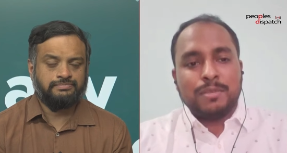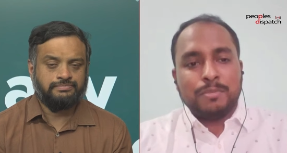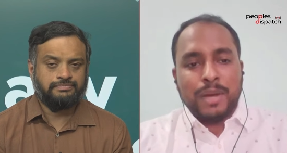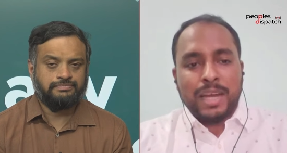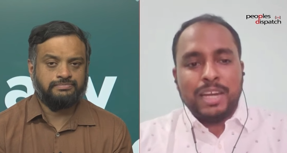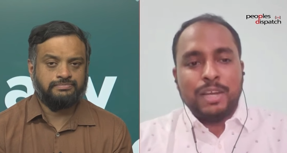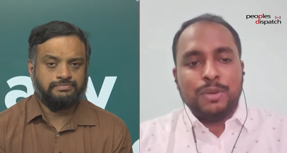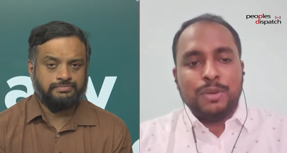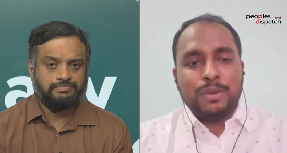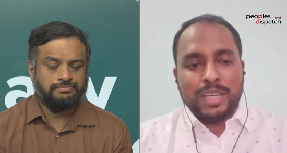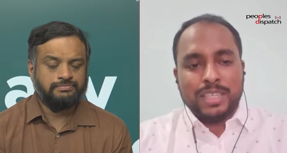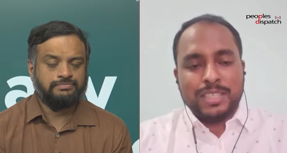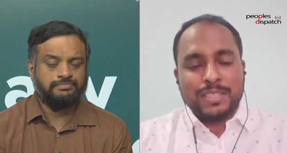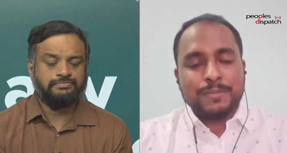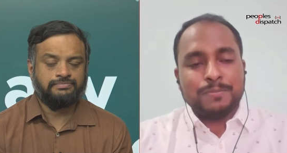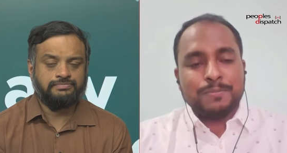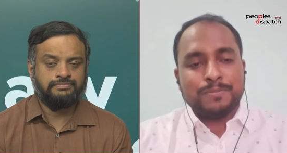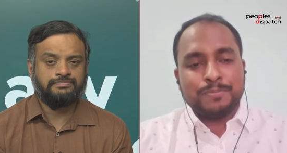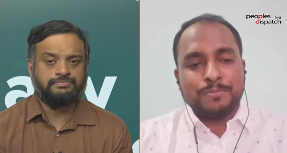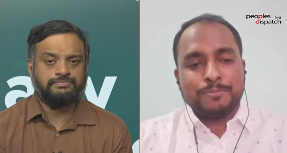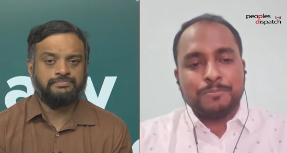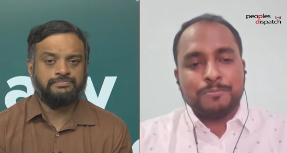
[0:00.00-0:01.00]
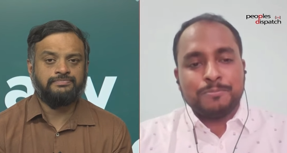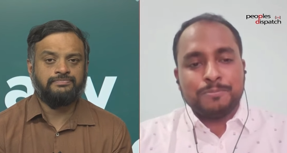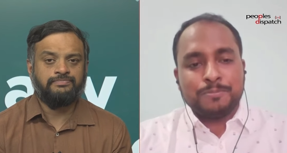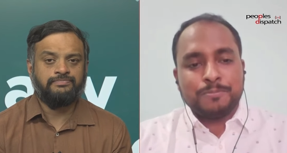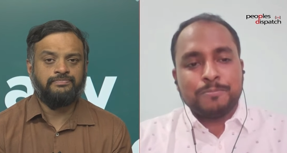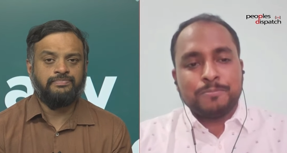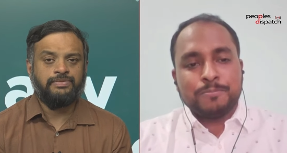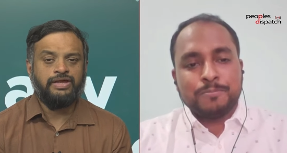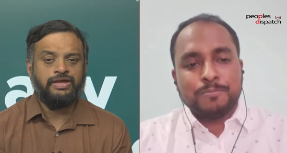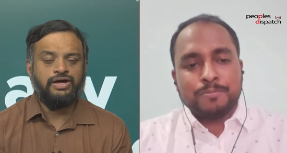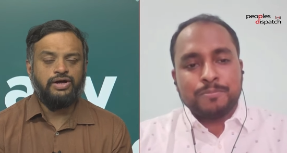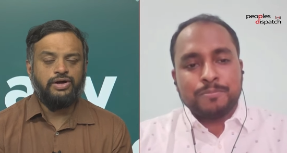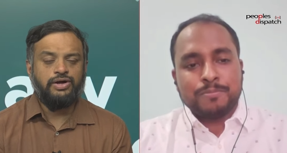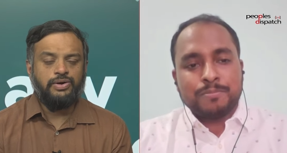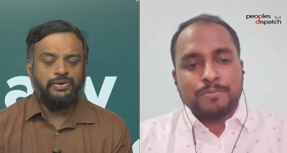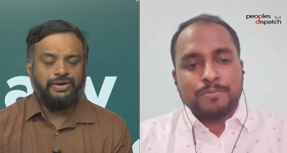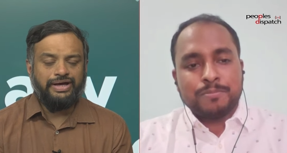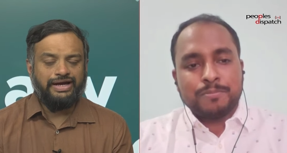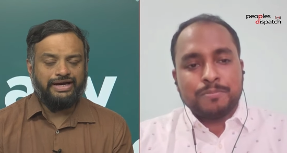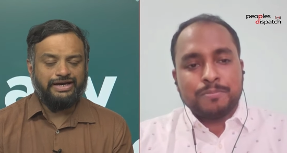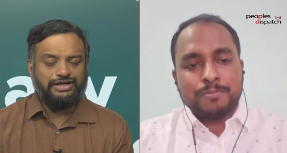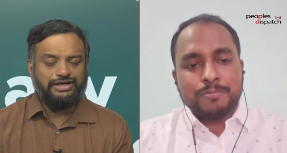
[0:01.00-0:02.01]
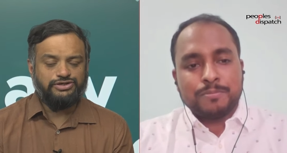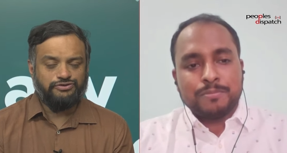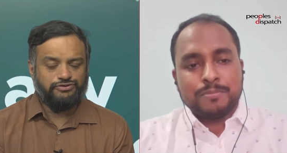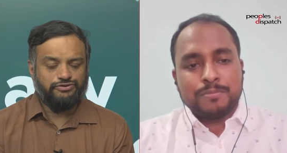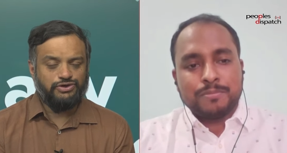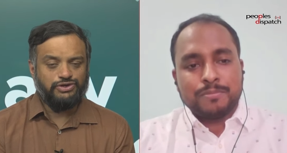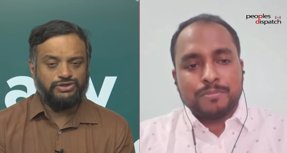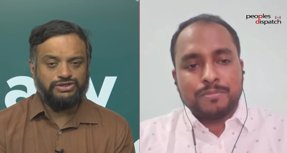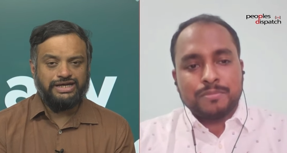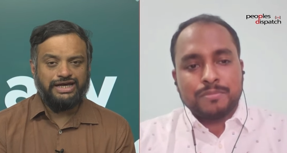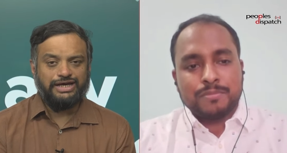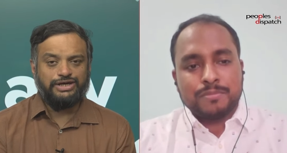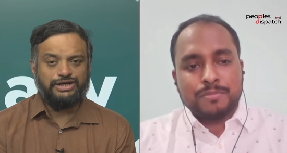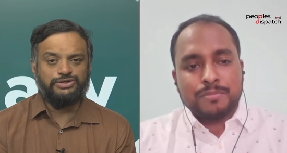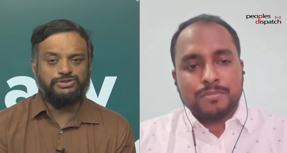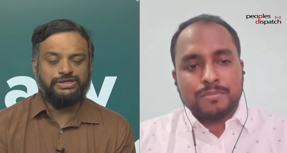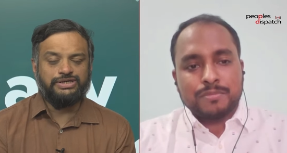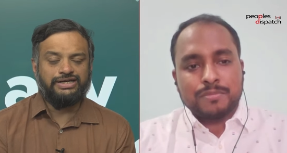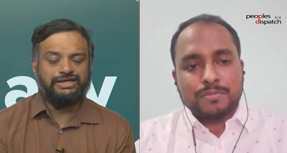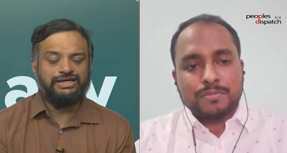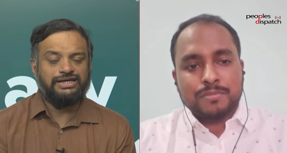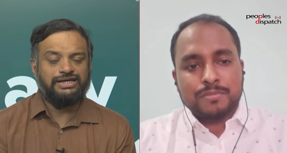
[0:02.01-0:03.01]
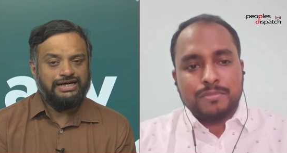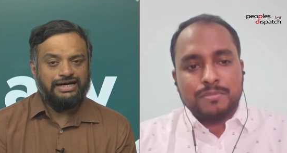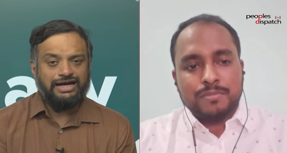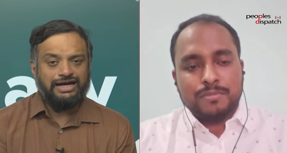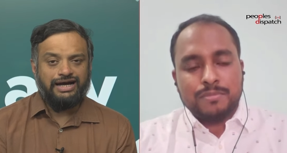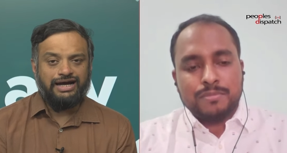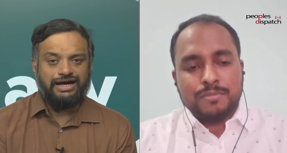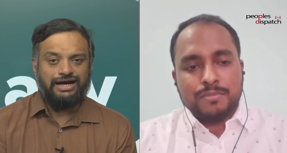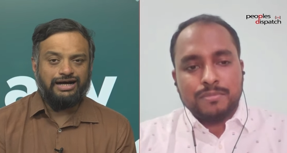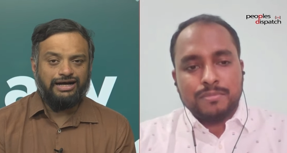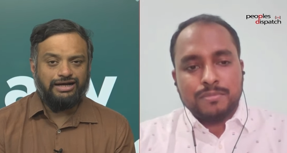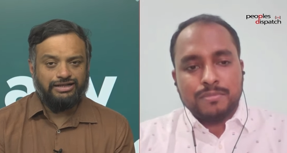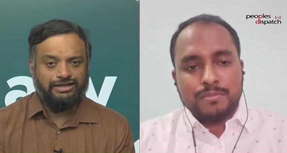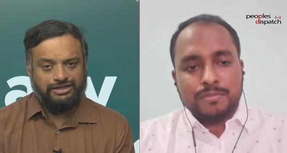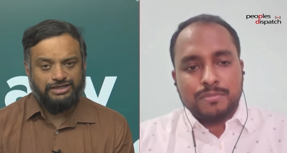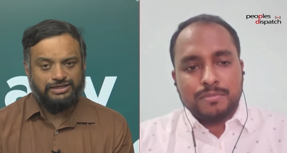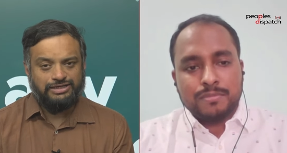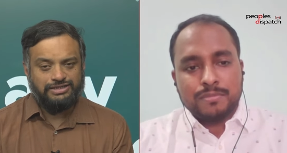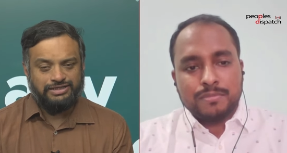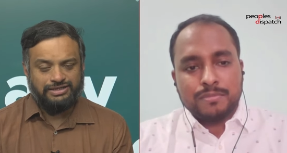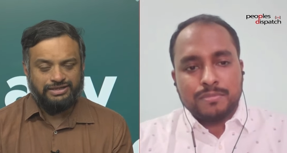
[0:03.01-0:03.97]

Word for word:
Speaker 1: in many ways.
Speaker 2: And Anish, of course, like you said, uh, this